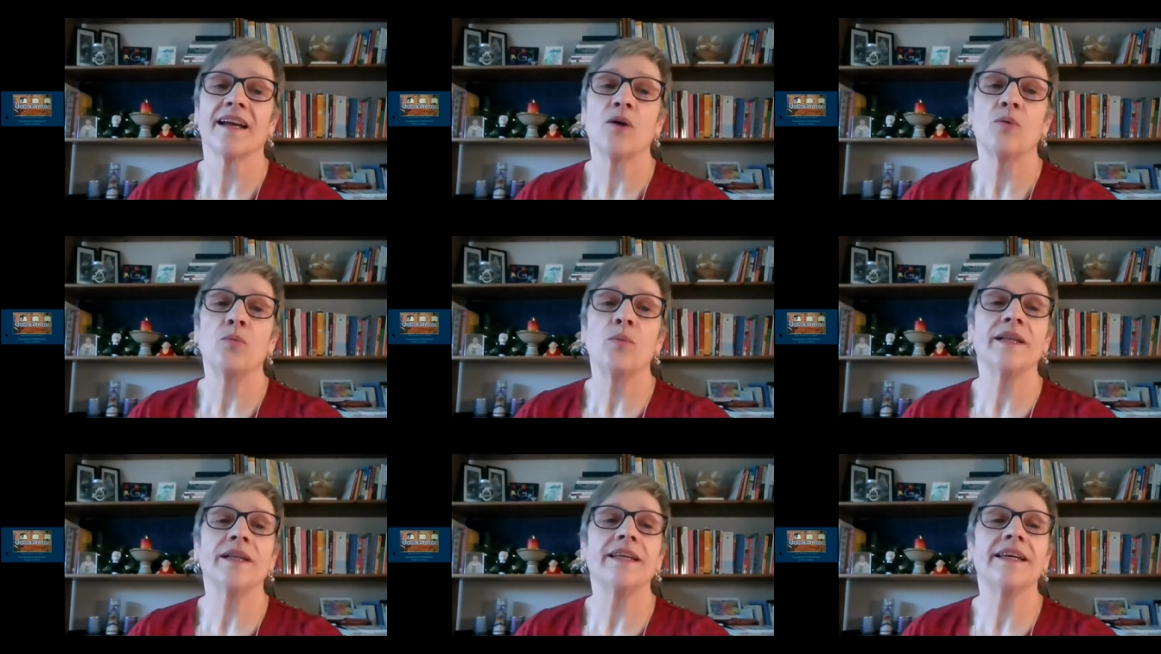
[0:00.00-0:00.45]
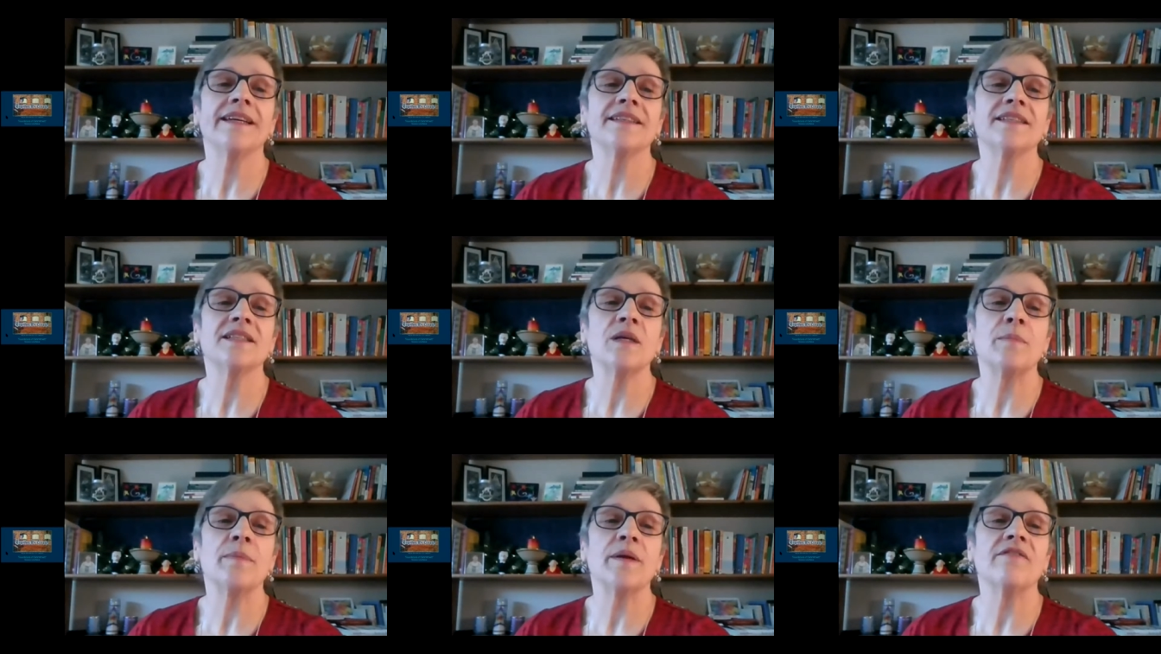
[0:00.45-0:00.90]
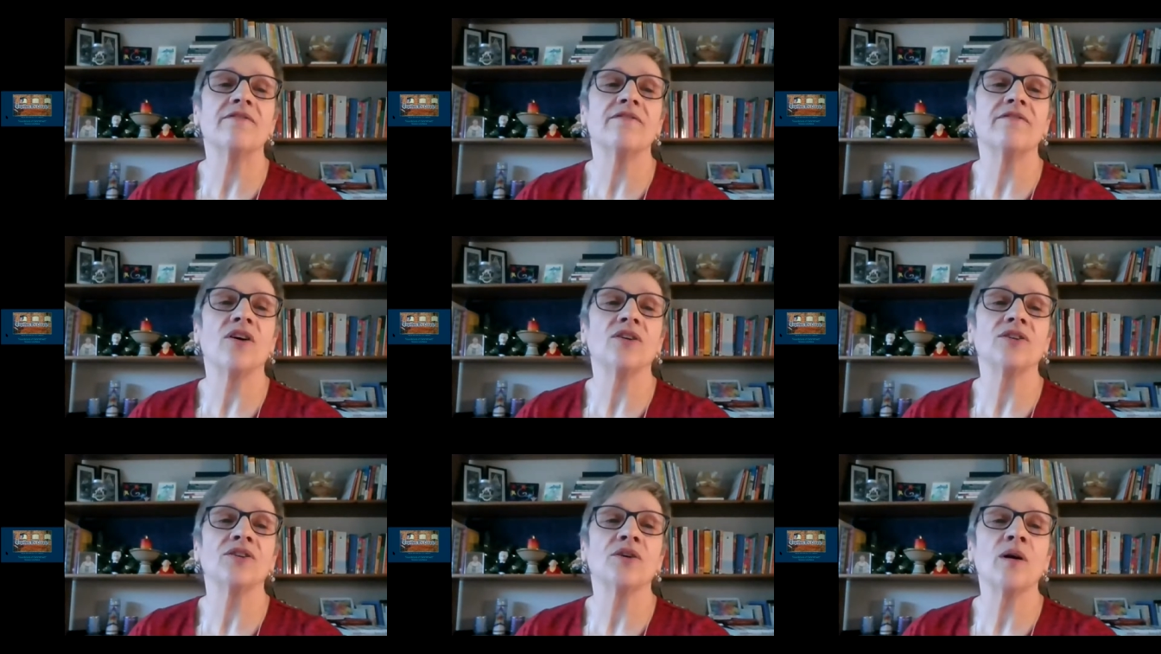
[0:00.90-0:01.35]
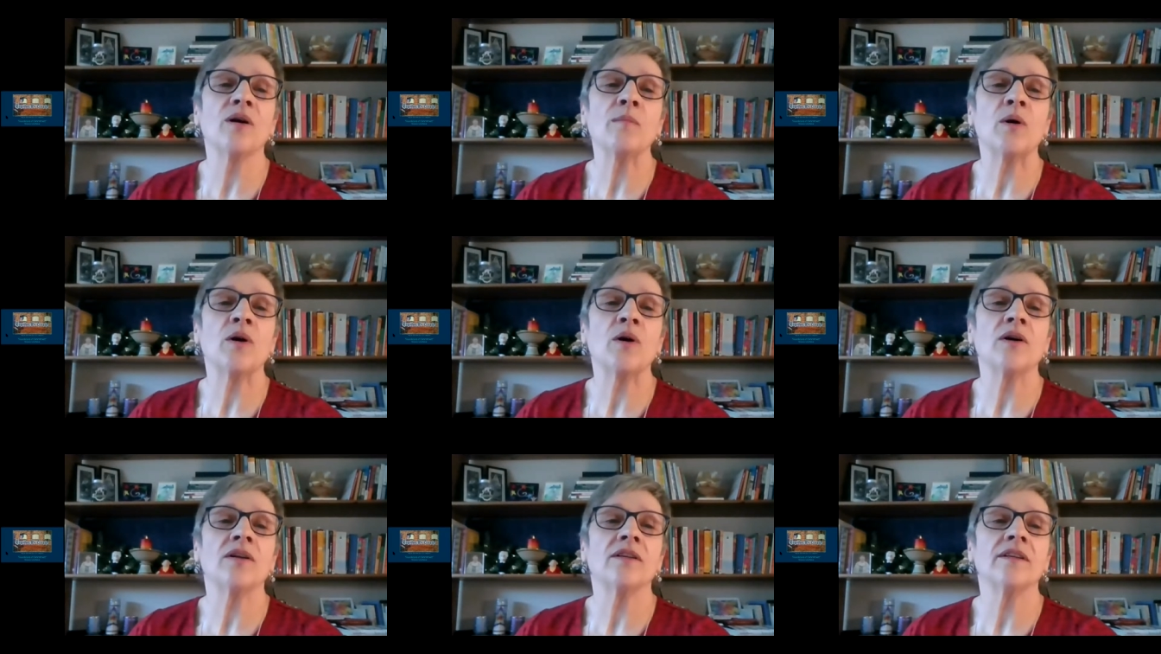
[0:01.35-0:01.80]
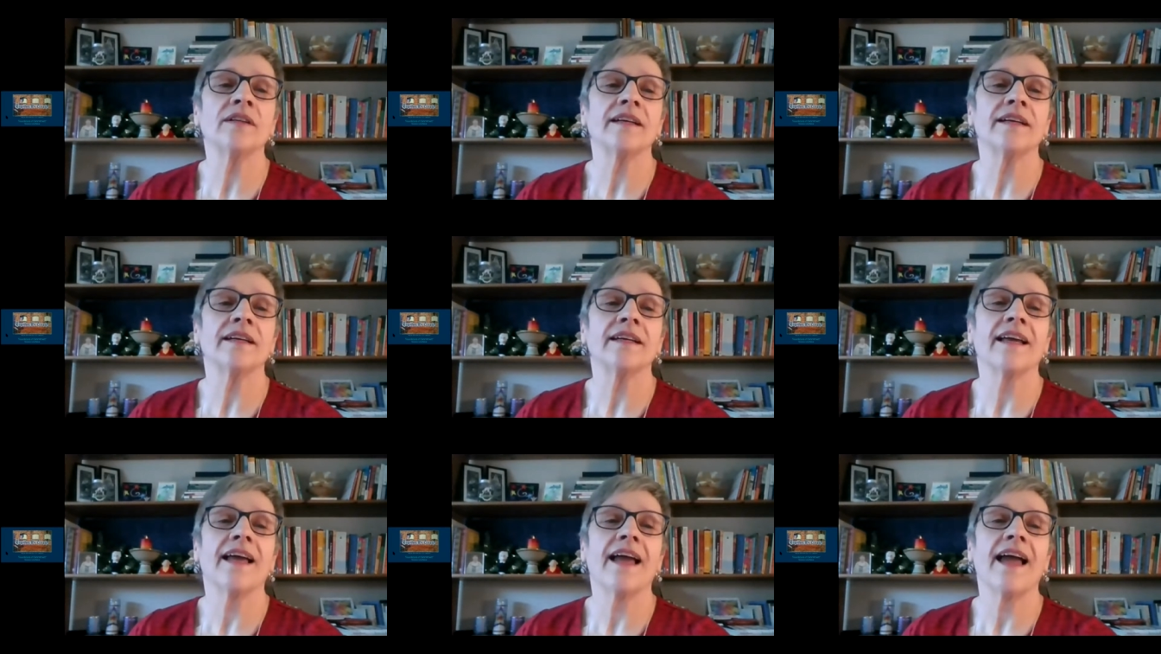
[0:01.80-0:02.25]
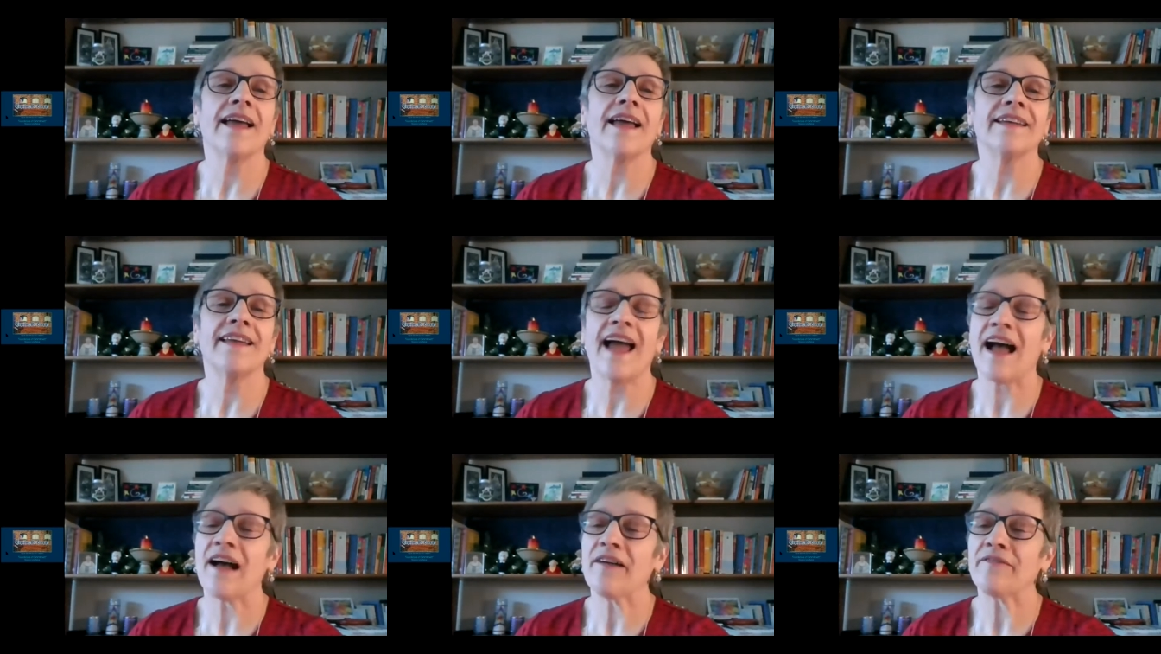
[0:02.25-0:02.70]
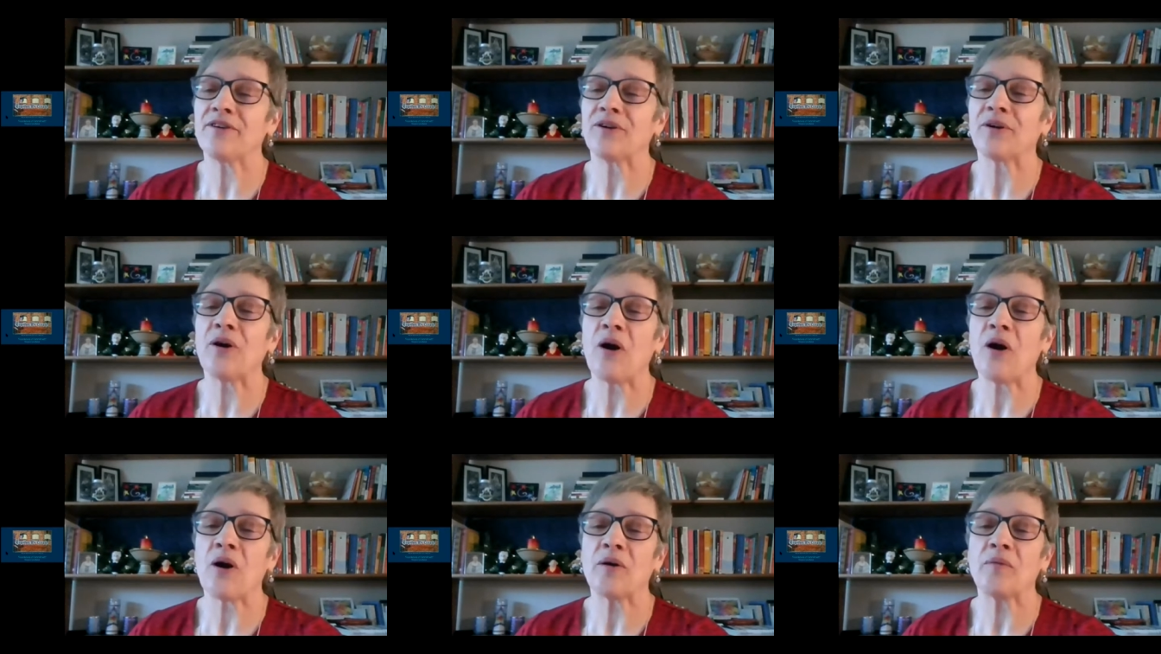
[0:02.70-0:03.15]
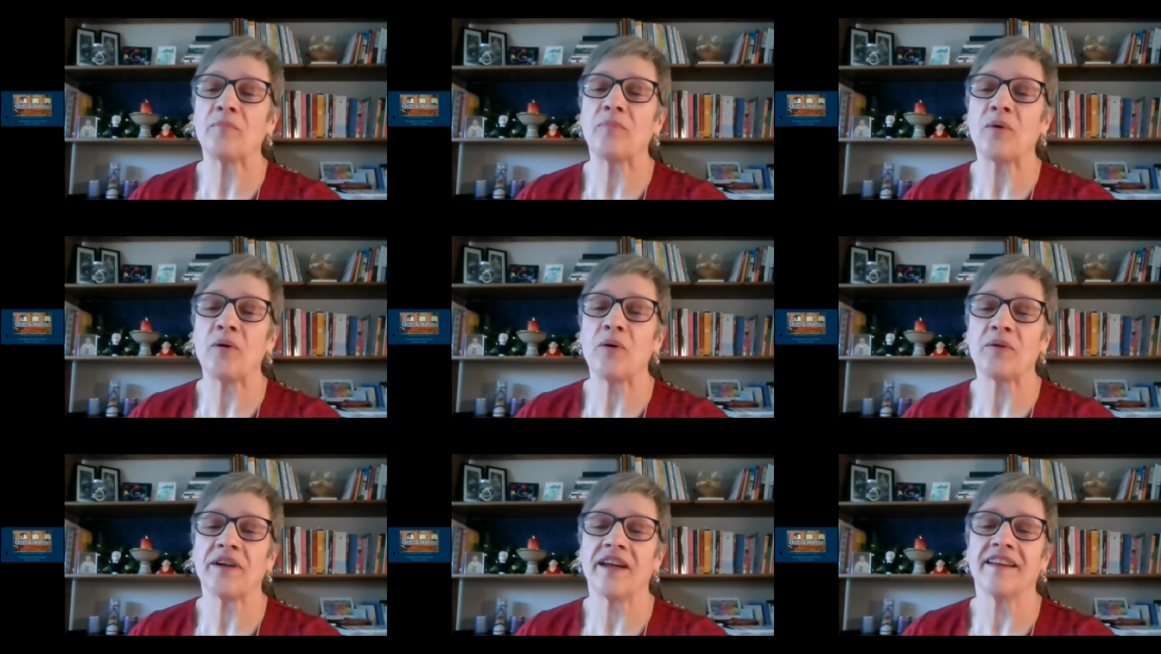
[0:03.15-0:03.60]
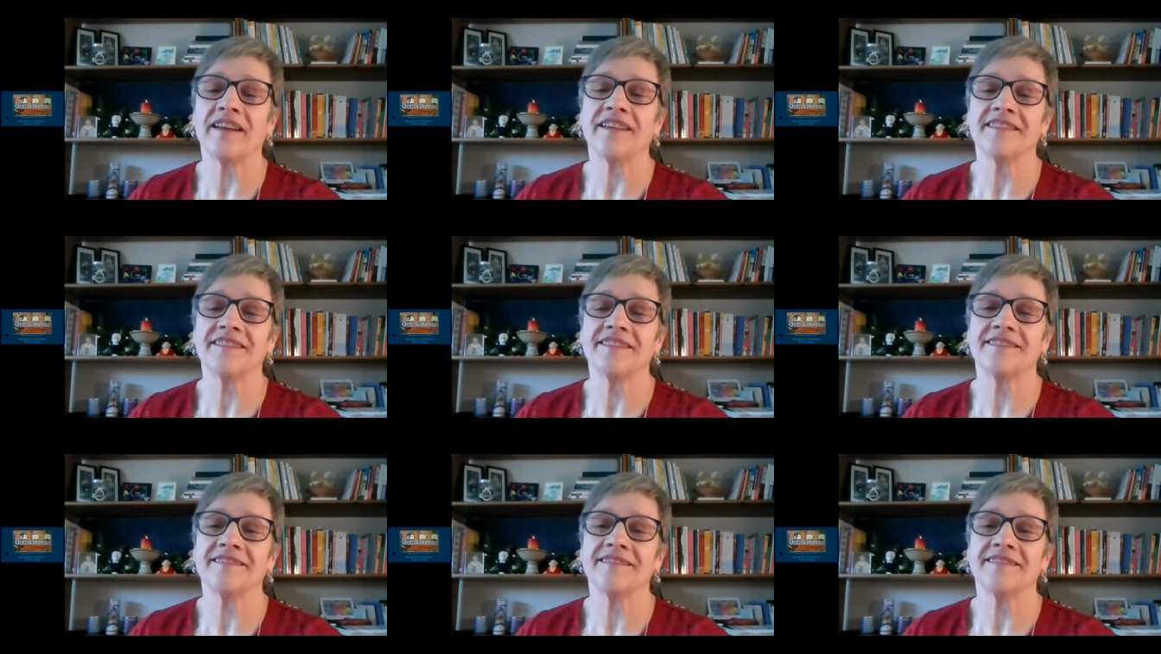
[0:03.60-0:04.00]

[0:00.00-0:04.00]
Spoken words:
Willing to be vulnerable and have your heart broken.